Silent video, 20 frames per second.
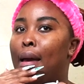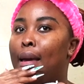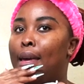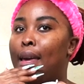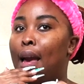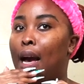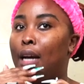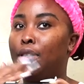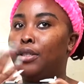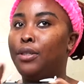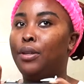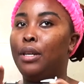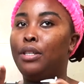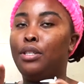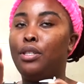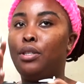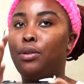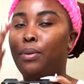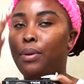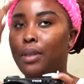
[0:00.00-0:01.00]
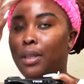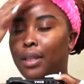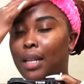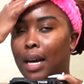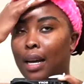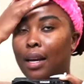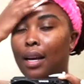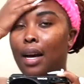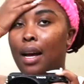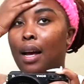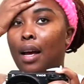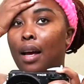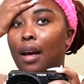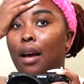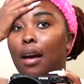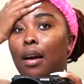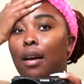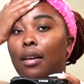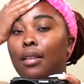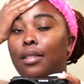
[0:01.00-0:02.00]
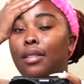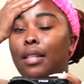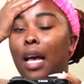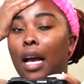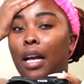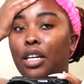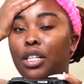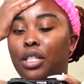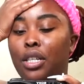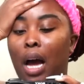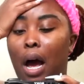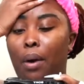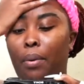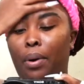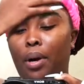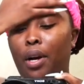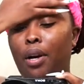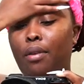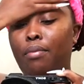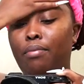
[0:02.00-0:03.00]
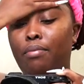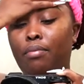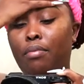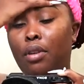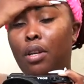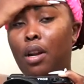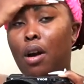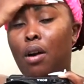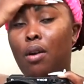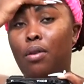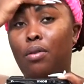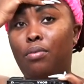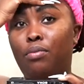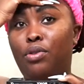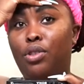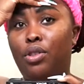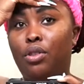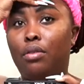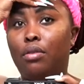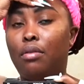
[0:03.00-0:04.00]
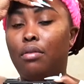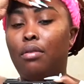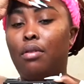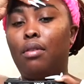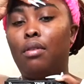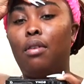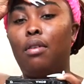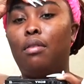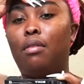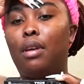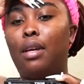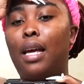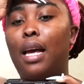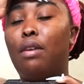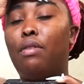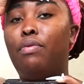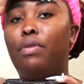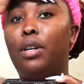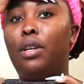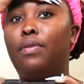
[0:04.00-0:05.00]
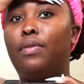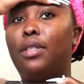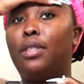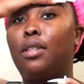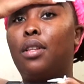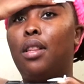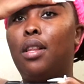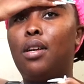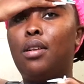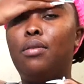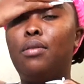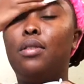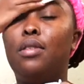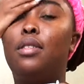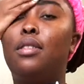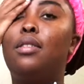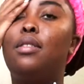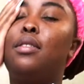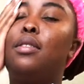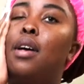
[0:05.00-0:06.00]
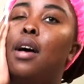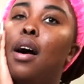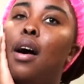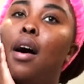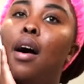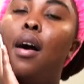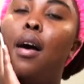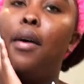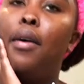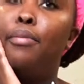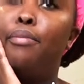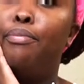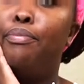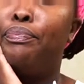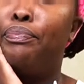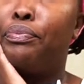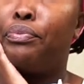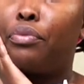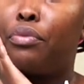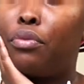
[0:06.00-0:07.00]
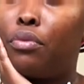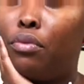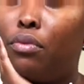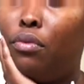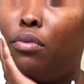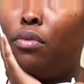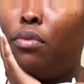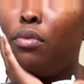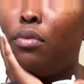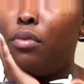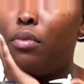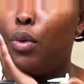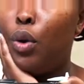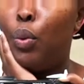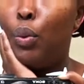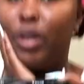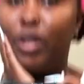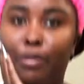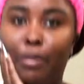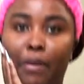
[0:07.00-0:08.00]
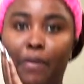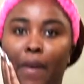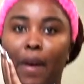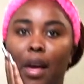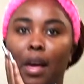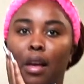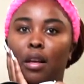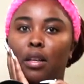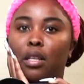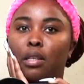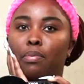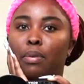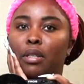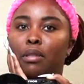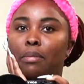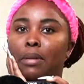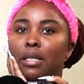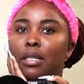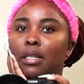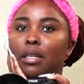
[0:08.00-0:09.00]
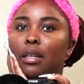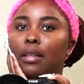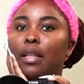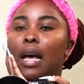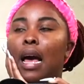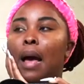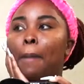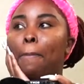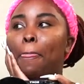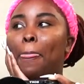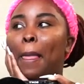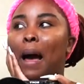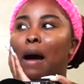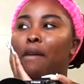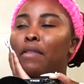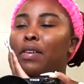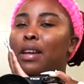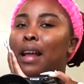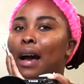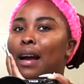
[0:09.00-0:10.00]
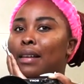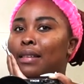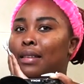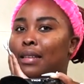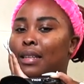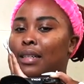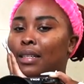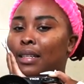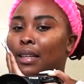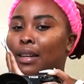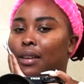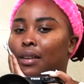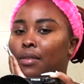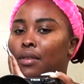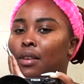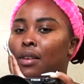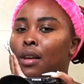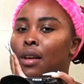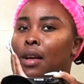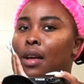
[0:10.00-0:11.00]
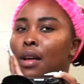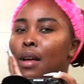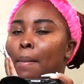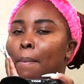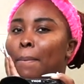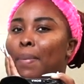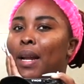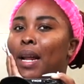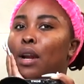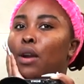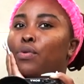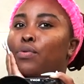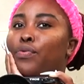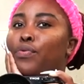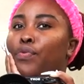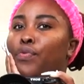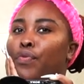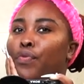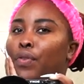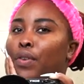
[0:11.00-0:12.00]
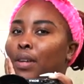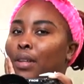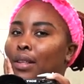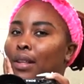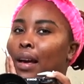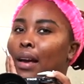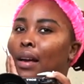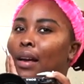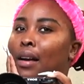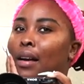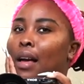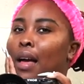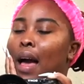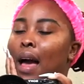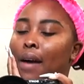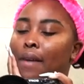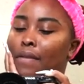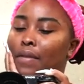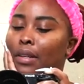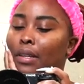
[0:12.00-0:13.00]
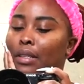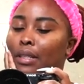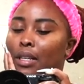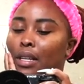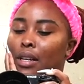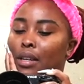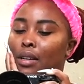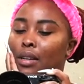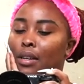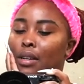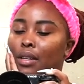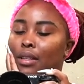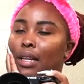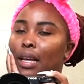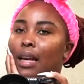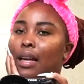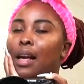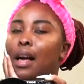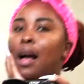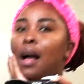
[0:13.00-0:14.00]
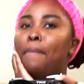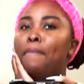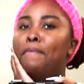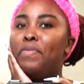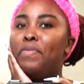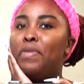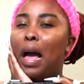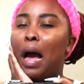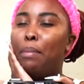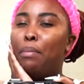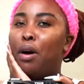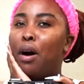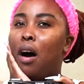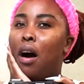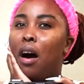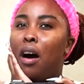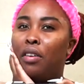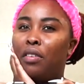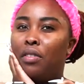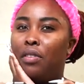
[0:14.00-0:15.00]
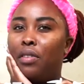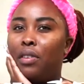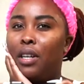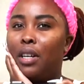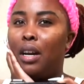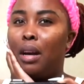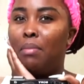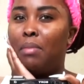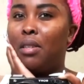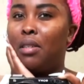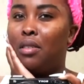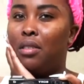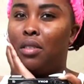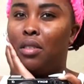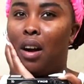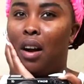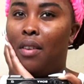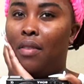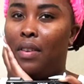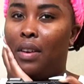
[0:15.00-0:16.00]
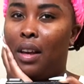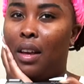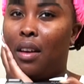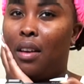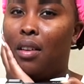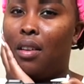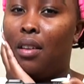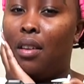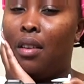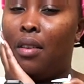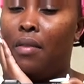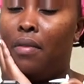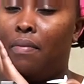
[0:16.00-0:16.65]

yeah, so I just wanna like take a shower, you know, get rid of these clothes, um wash my face, brush my teeth. I haven't had dinner, but I don't feel like having dinner. Like, I'm not hungry, I'm not starving.